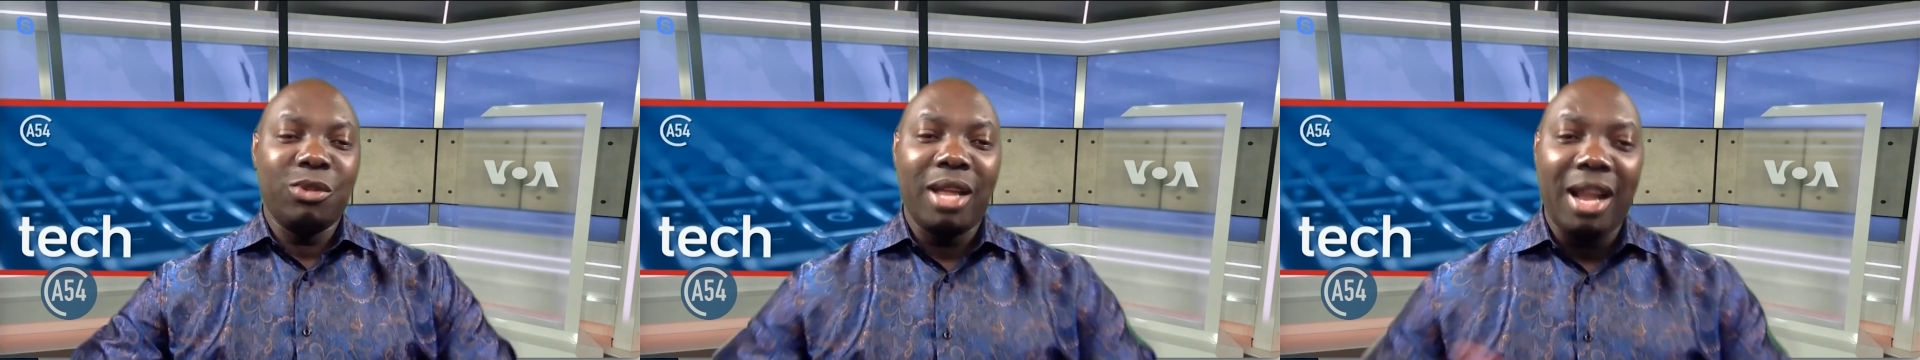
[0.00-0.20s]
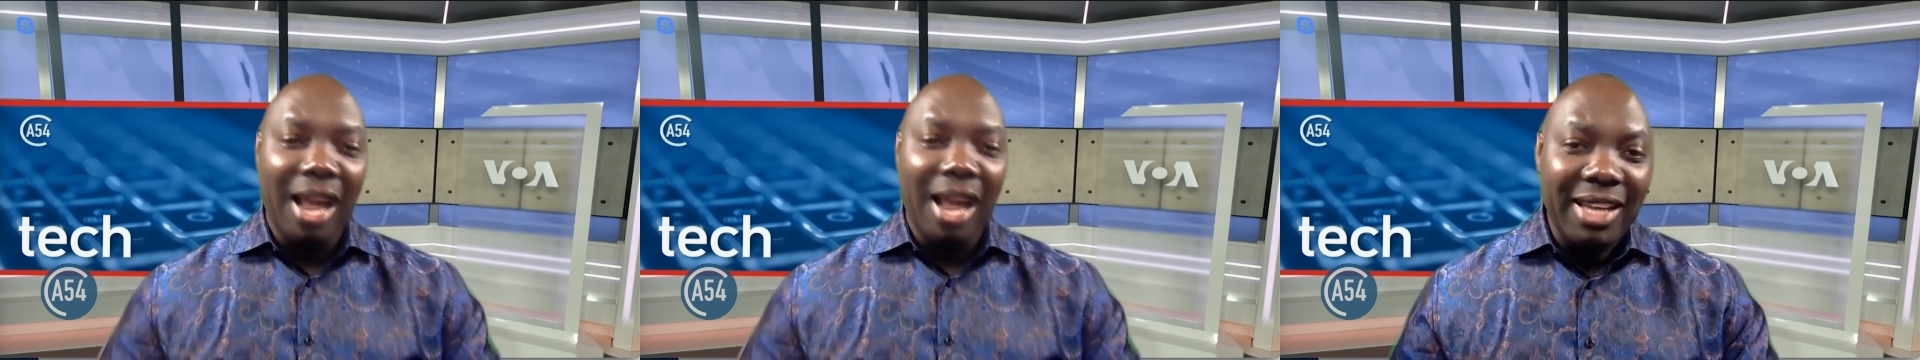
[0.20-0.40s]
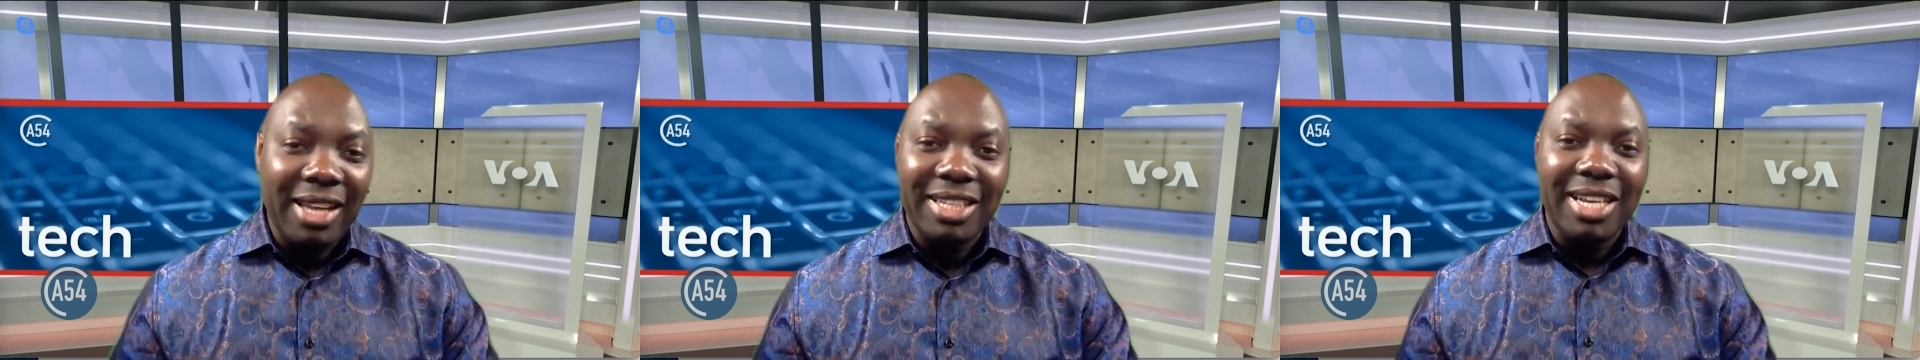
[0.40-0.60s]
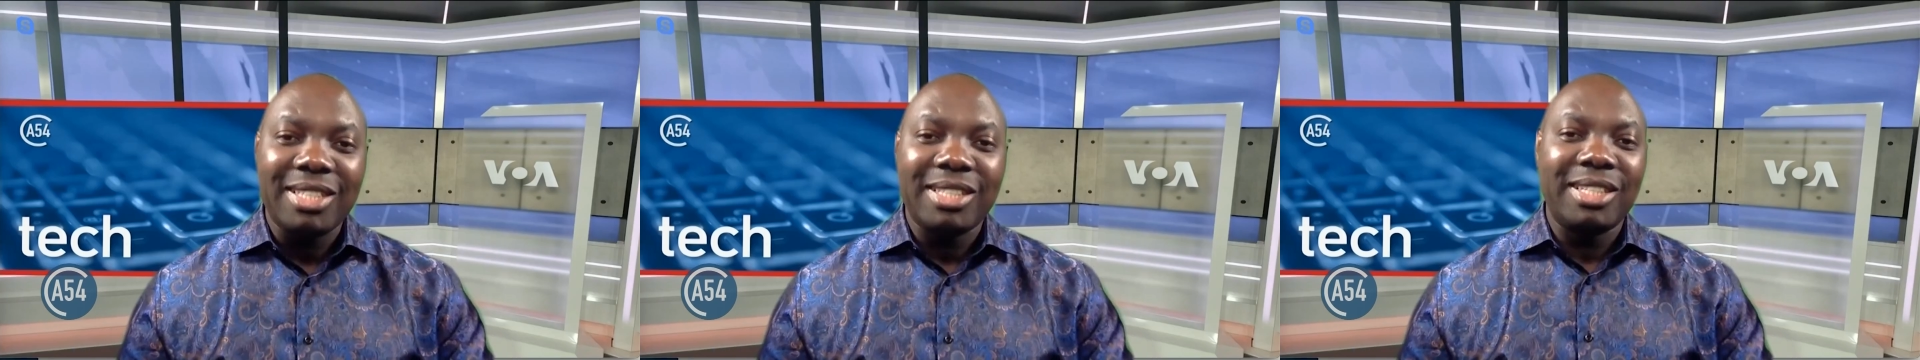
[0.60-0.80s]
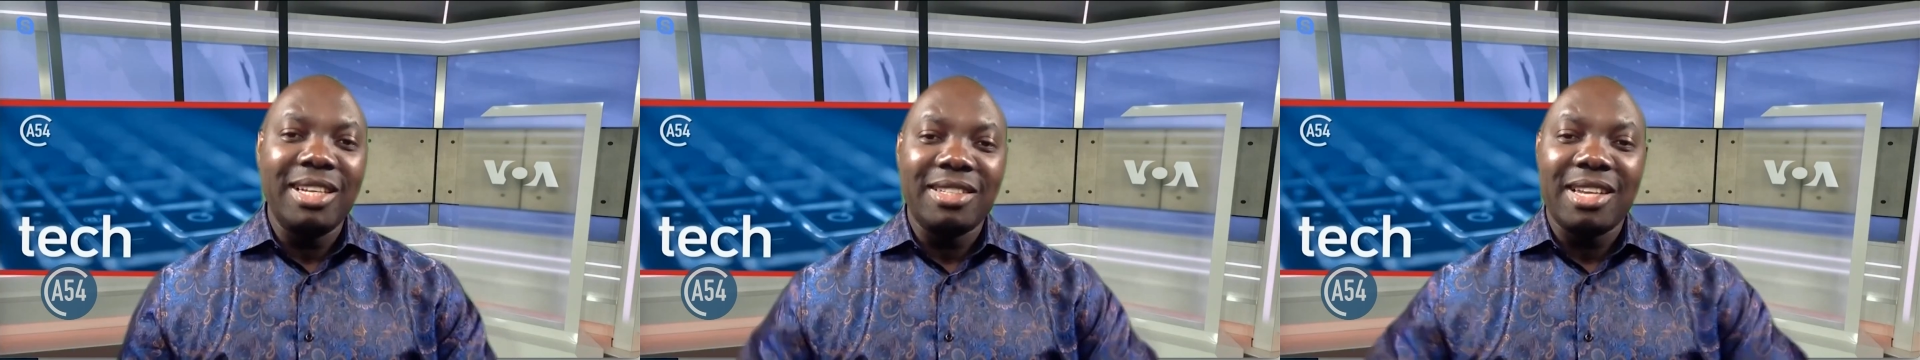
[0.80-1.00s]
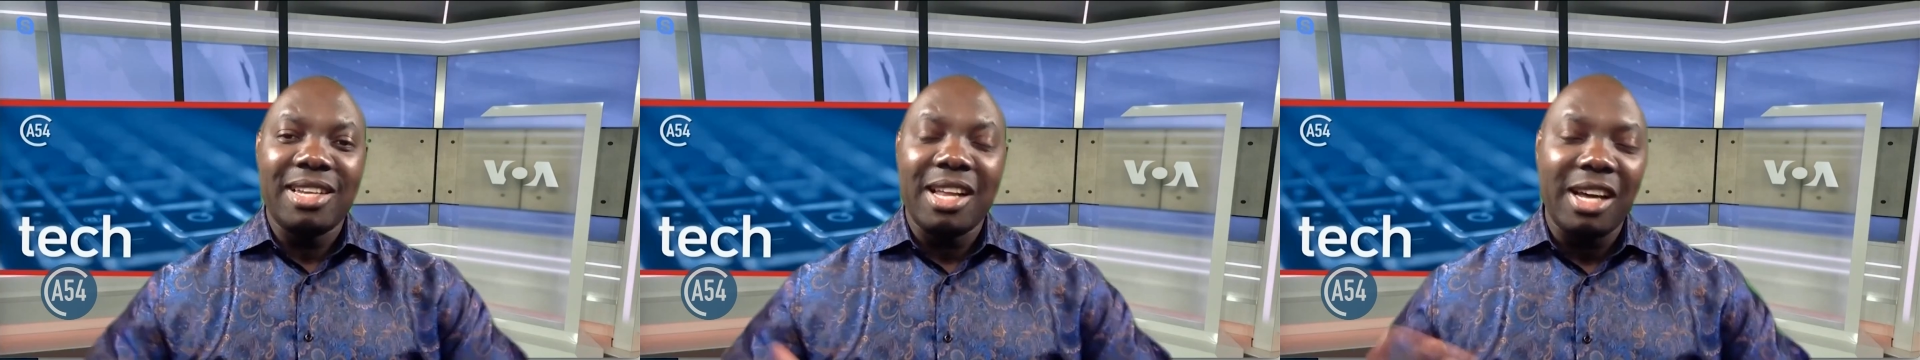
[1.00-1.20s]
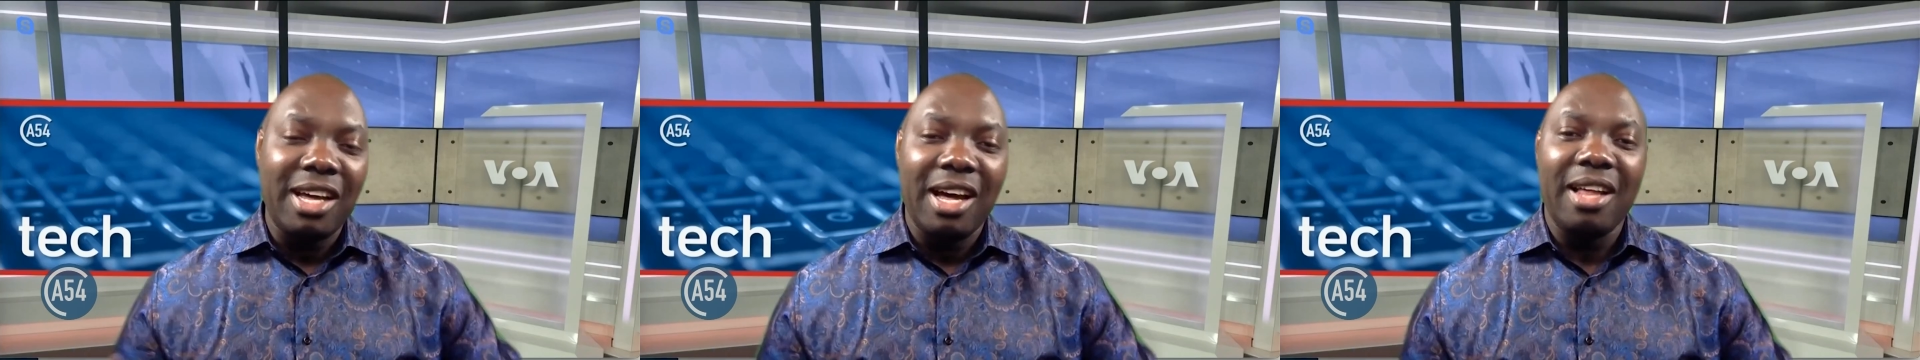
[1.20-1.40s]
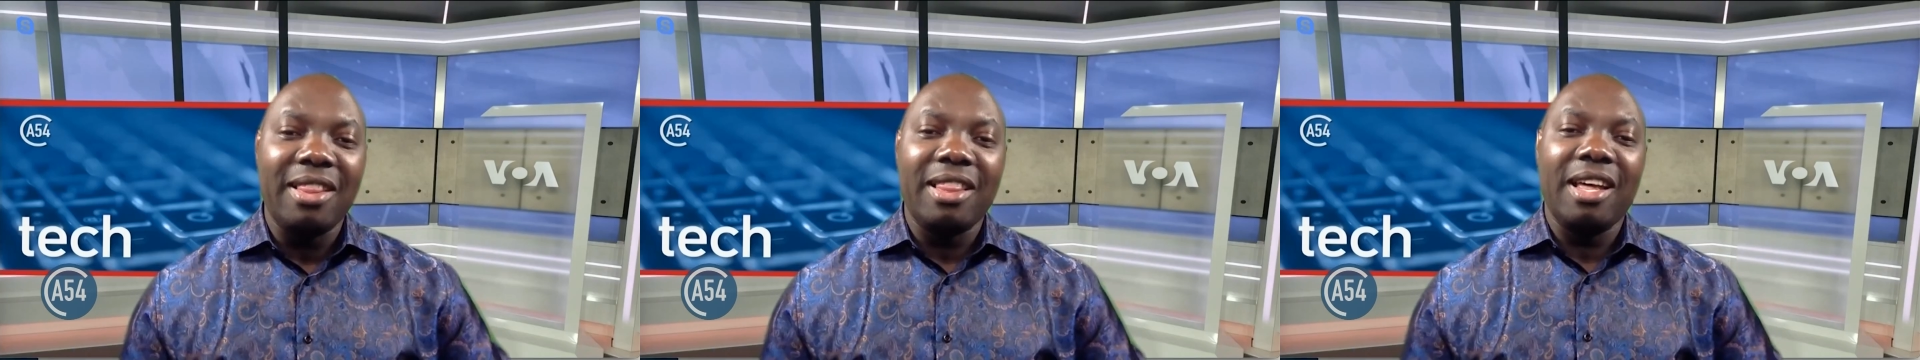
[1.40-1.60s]
to the larger extent, uh,
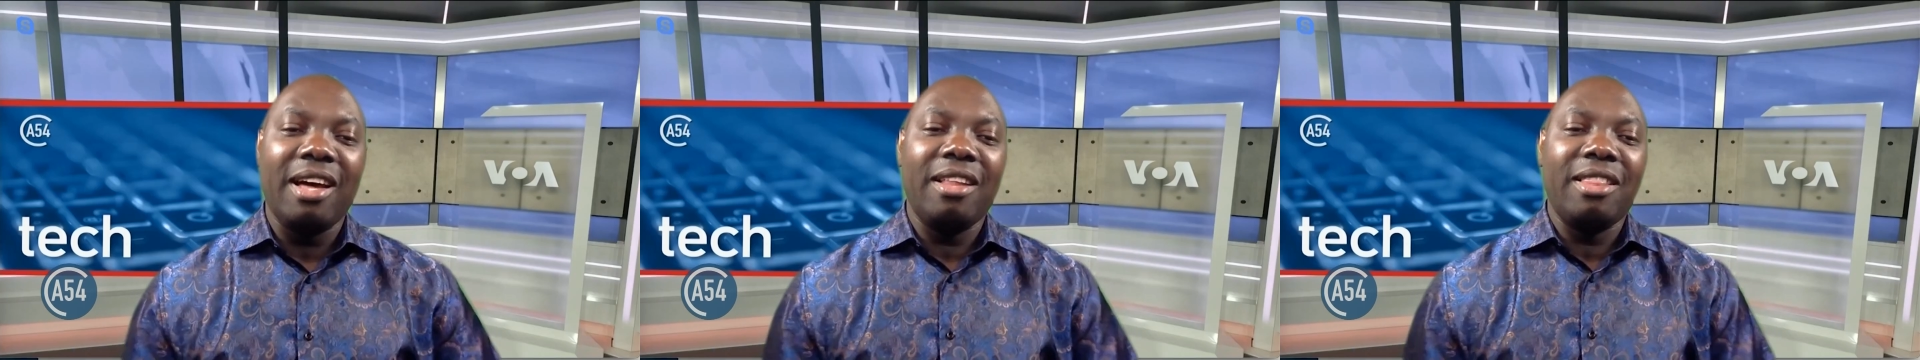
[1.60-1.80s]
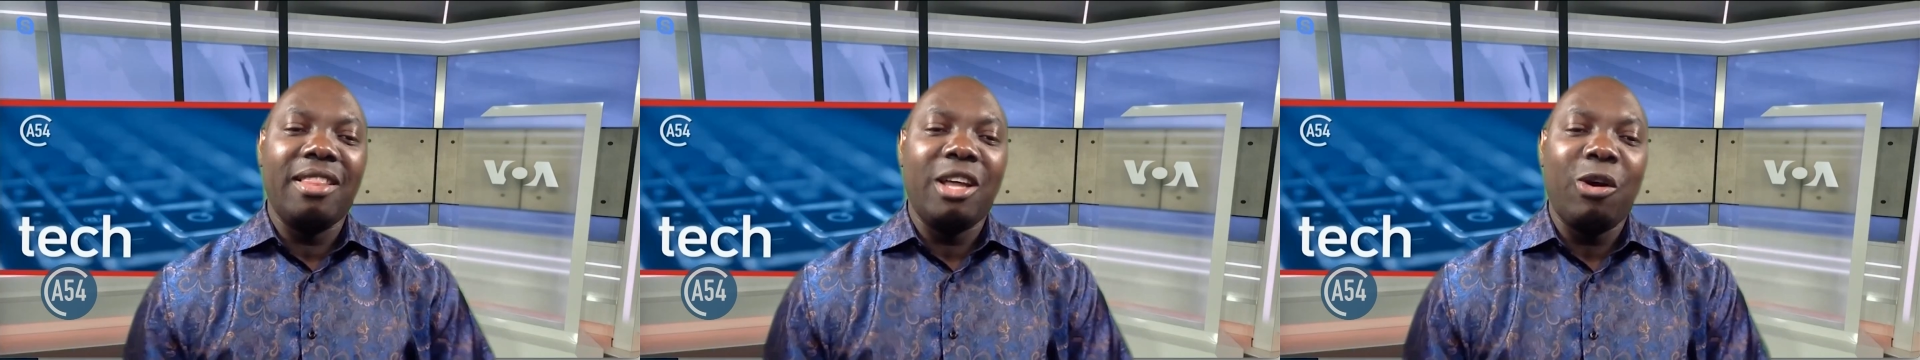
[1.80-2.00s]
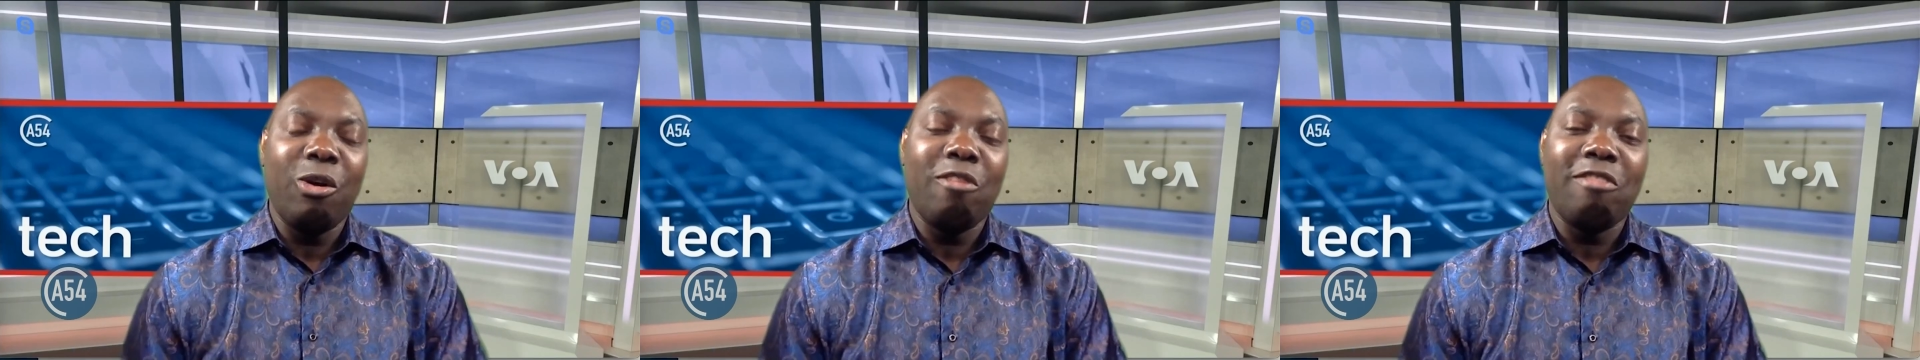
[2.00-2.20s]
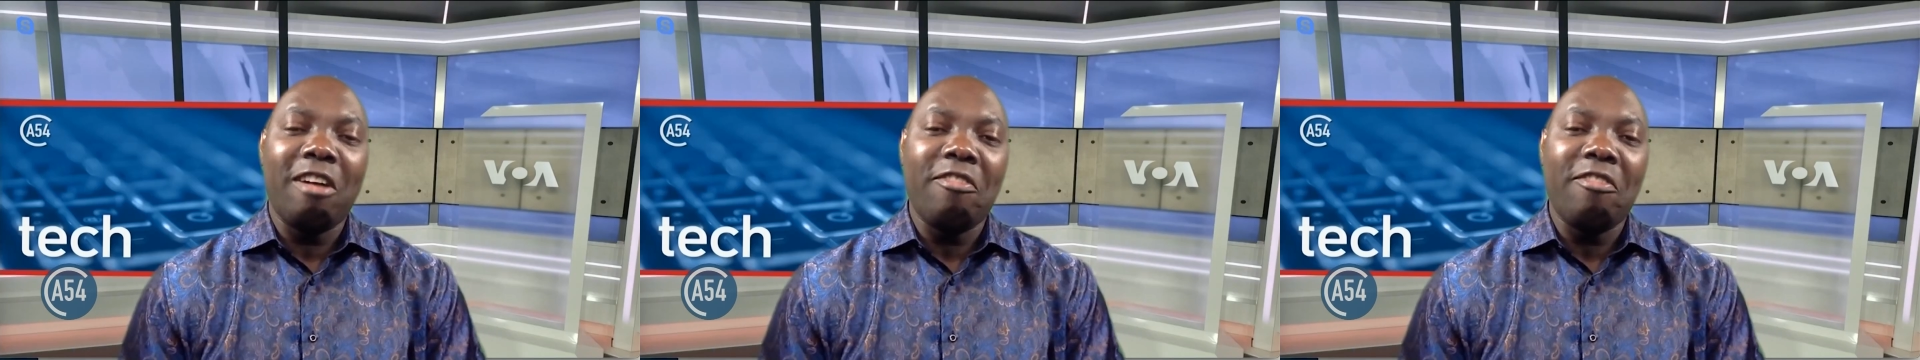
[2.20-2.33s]
the, the, whole of